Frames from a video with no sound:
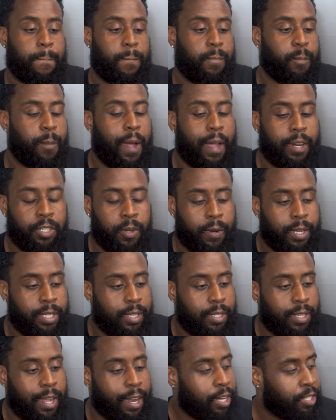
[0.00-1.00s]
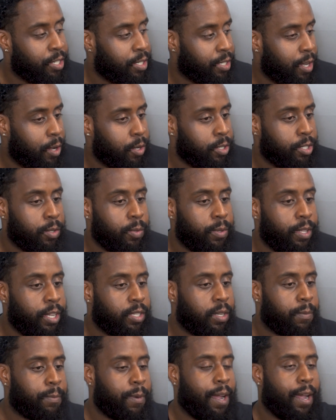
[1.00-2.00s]
my choices, like I just told you,
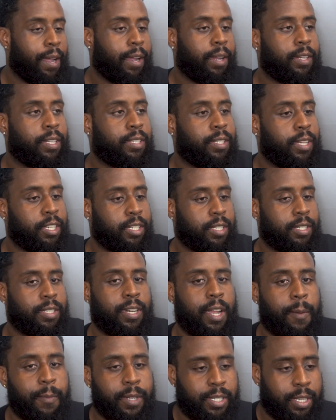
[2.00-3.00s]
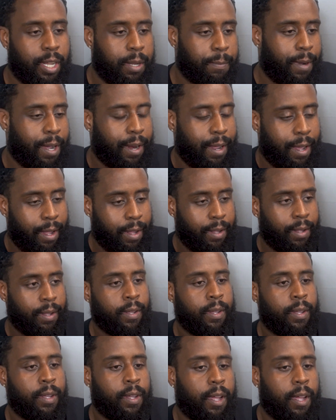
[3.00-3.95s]
these are my decisions and I'm gonna stick by that.